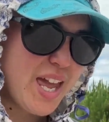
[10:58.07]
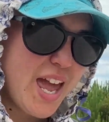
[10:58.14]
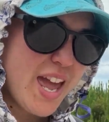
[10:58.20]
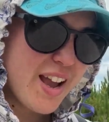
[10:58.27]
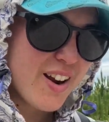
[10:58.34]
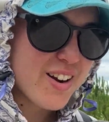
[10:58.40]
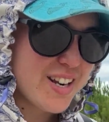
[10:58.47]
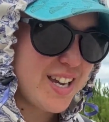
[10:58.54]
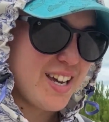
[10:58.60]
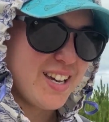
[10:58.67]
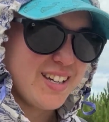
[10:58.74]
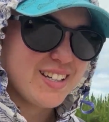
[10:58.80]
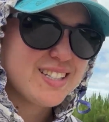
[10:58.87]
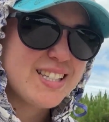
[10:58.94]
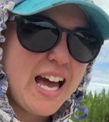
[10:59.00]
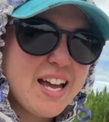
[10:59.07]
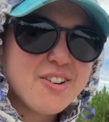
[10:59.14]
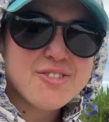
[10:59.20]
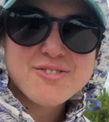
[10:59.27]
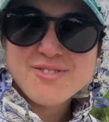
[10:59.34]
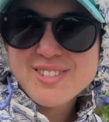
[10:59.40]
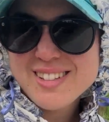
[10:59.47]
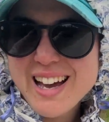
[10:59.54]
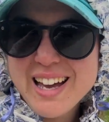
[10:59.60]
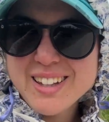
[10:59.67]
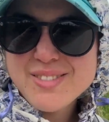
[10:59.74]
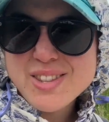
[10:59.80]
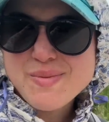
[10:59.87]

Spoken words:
area because I live in the